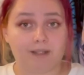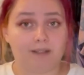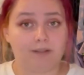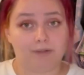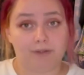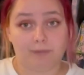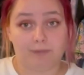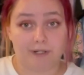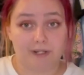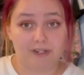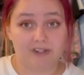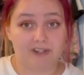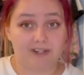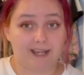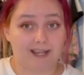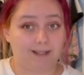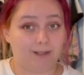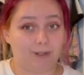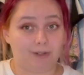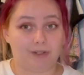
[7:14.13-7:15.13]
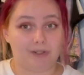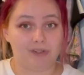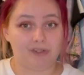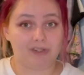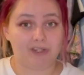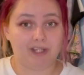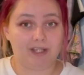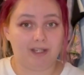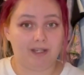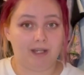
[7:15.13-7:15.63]
The reason Hello
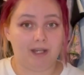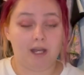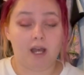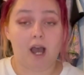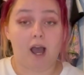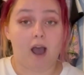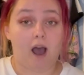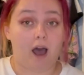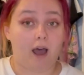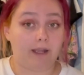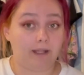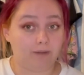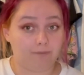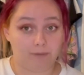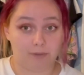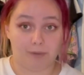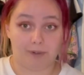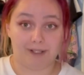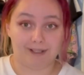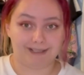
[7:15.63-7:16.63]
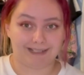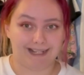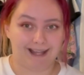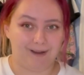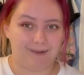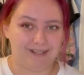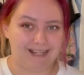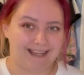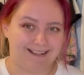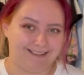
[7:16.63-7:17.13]
Kitty, I have always
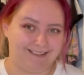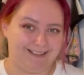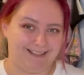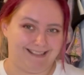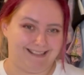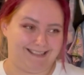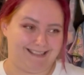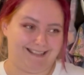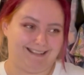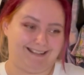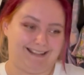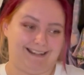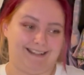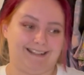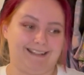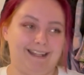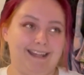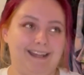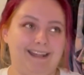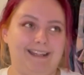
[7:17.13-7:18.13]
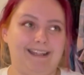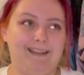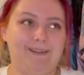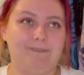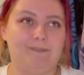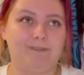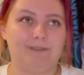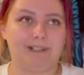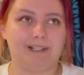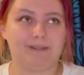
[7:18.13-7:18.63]
loved Hello Kitty. Like,
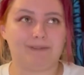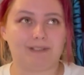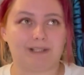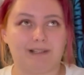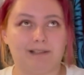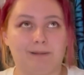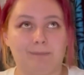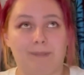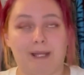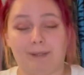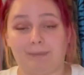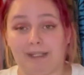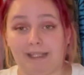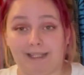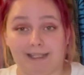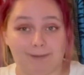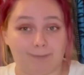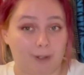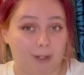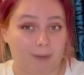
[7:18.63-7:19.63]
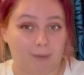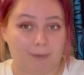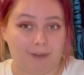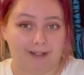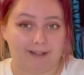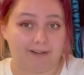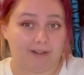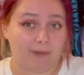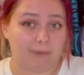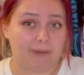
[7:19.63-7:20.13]
even when I was a little baby emo
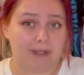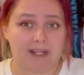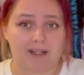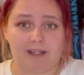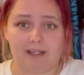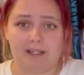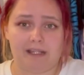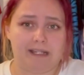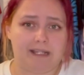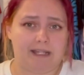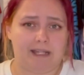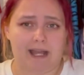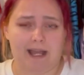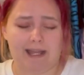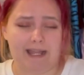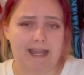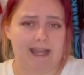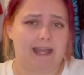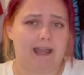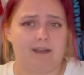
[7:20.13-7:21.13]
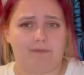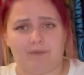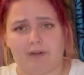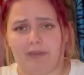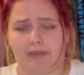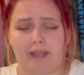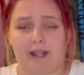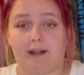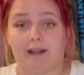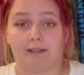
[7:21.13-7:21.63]
and I was like, I hate
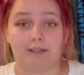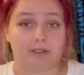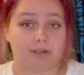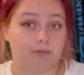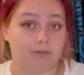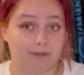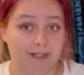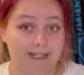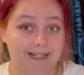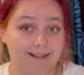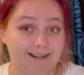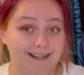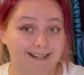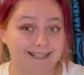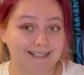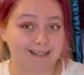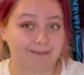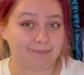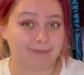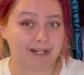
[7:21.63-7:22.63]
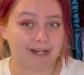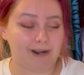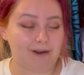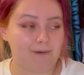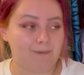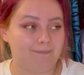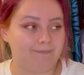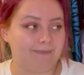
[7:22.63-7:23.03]
everything, I still really liked Sanrio.